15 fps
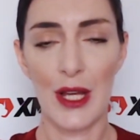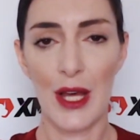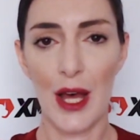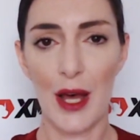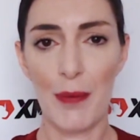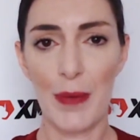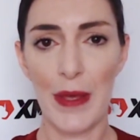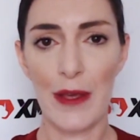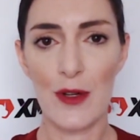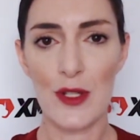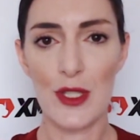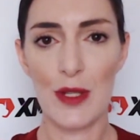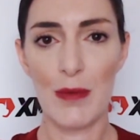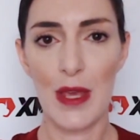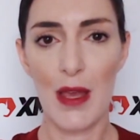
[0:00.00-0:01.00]

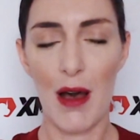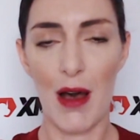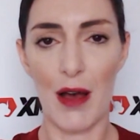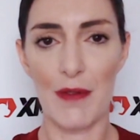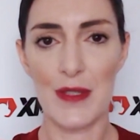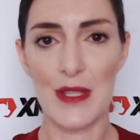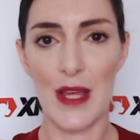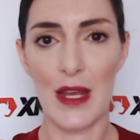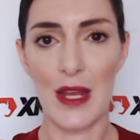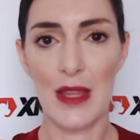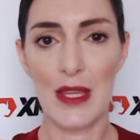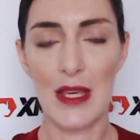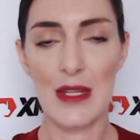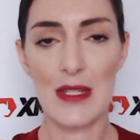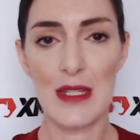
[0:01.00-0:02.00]
appears to be offsetting
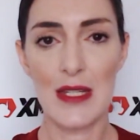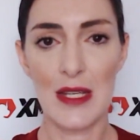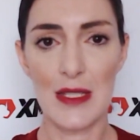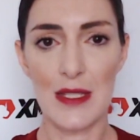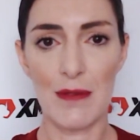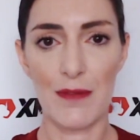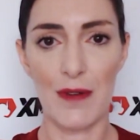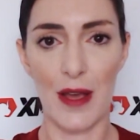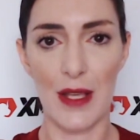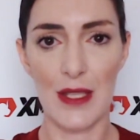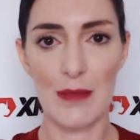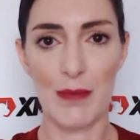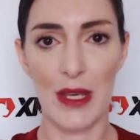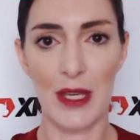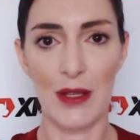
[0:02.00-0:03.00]
the intensifying
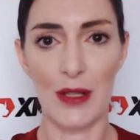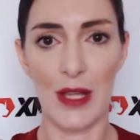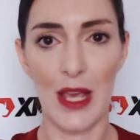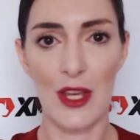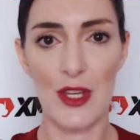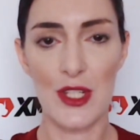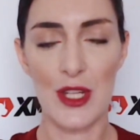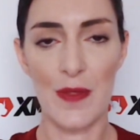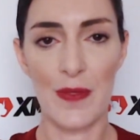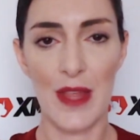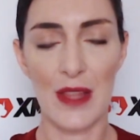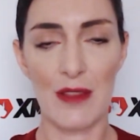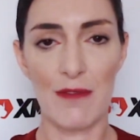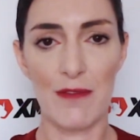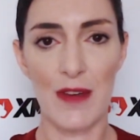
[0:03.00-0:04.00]
speculation
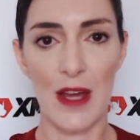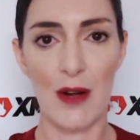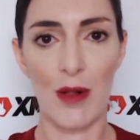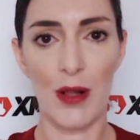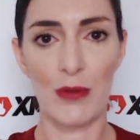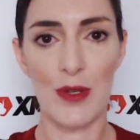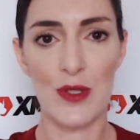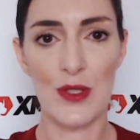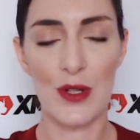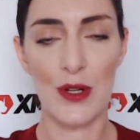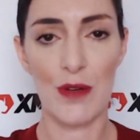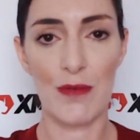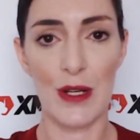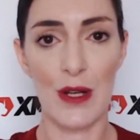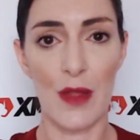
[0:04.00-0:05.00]
that the Federal
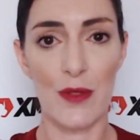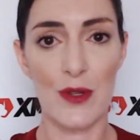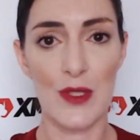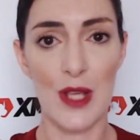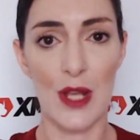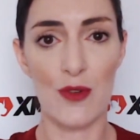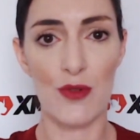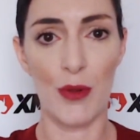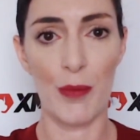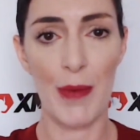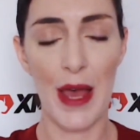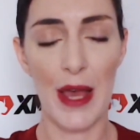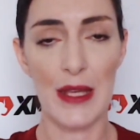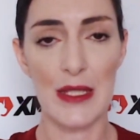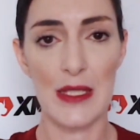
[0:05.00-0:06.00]
Reserve and other central
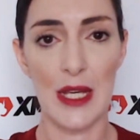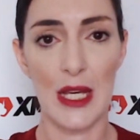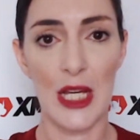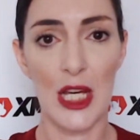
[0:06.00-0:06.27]
banks